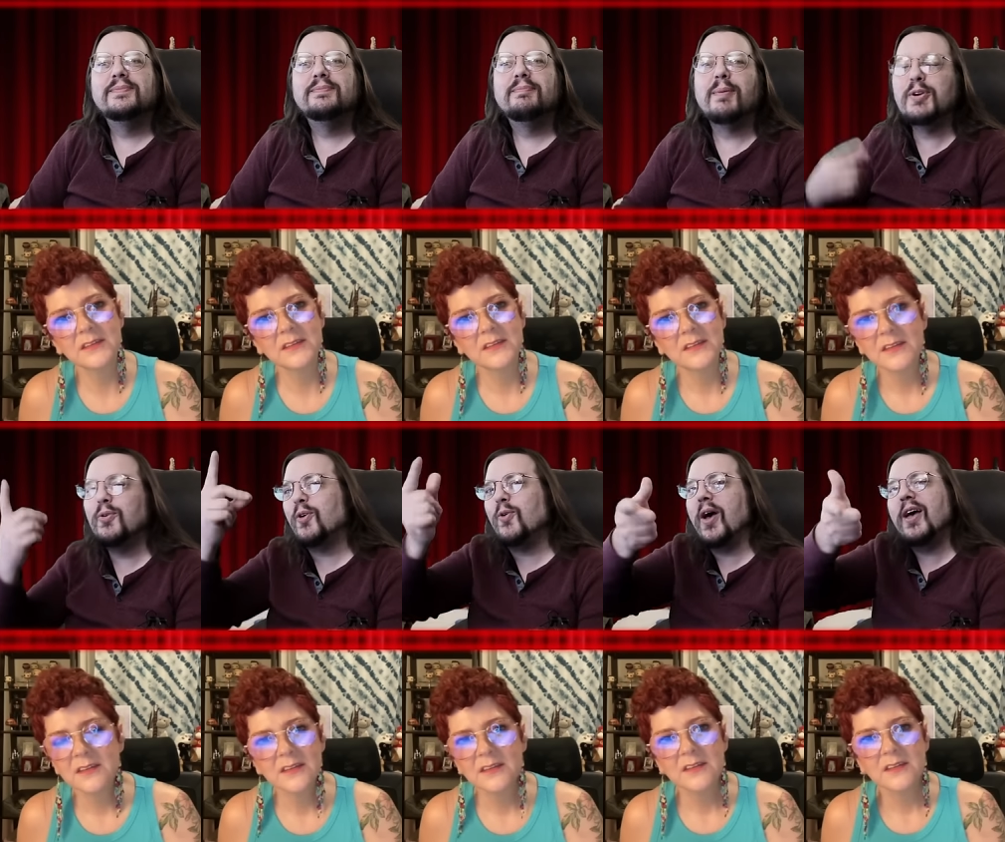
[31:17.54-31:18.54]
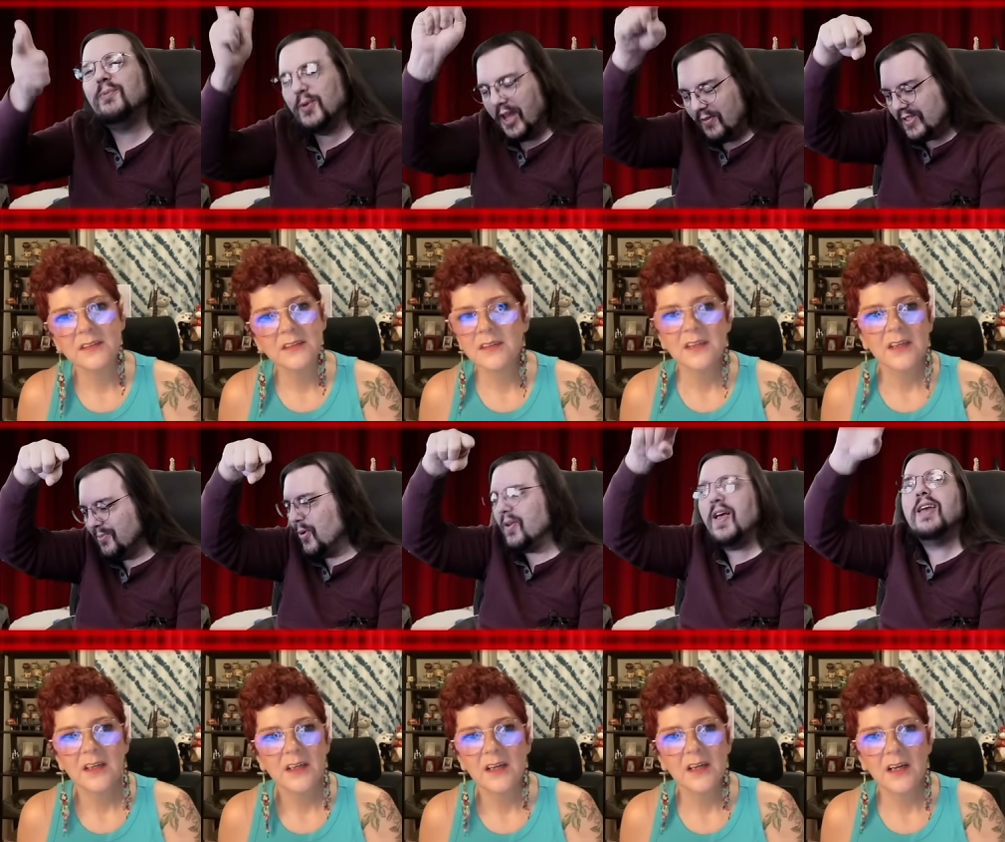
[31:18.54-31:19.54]
Speaker 1: Remember to quit. We'll give you some
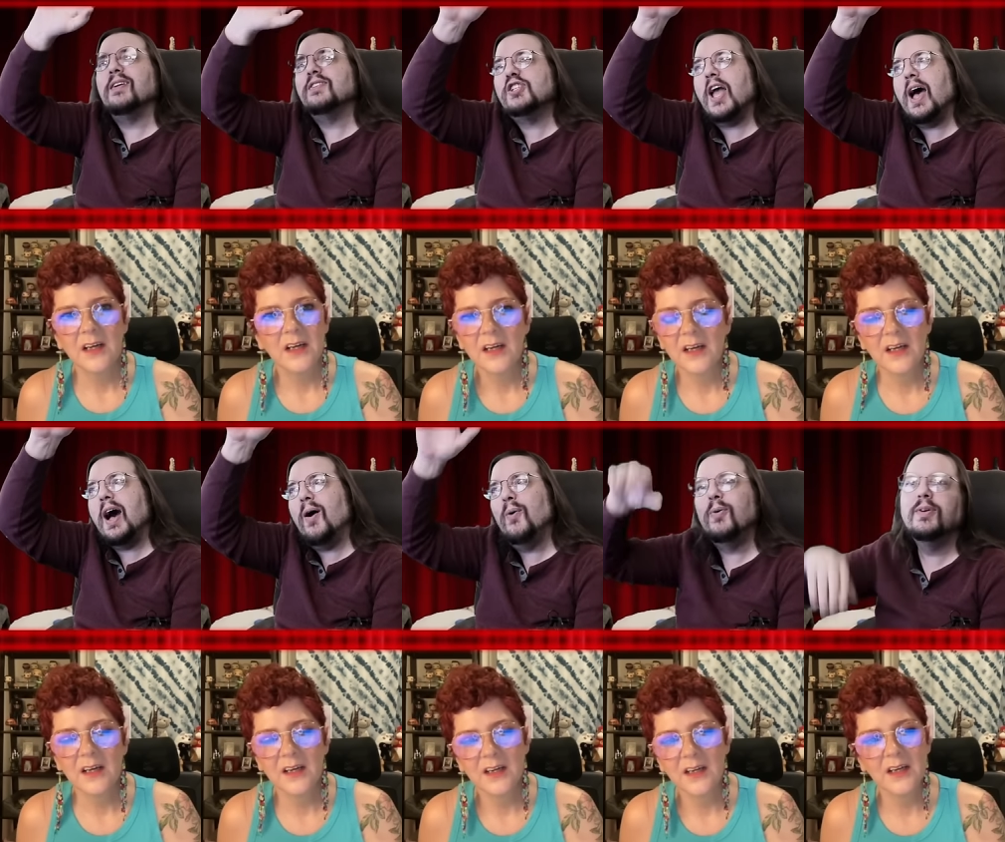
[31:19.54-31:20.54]
more later. Ciao.